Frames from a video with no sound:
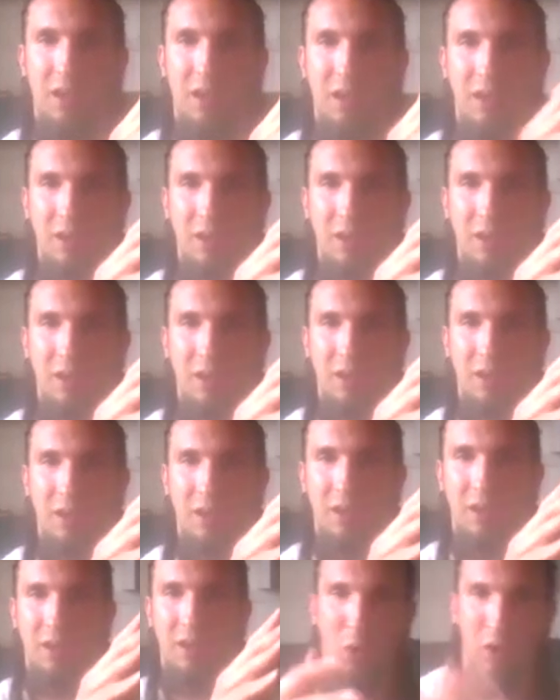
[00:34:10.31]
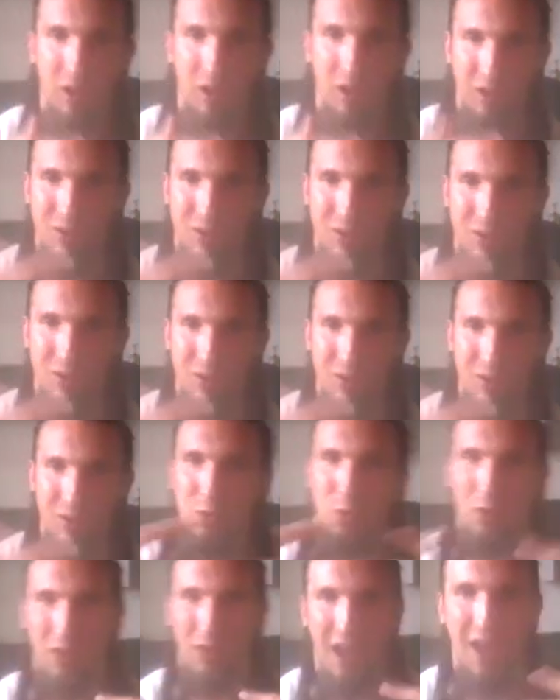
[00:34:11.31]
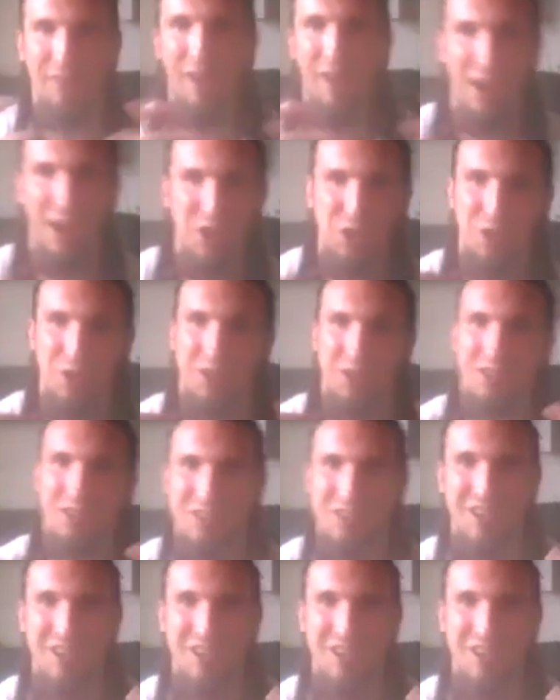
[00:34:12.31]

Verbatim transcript: you know, put into a live action scene.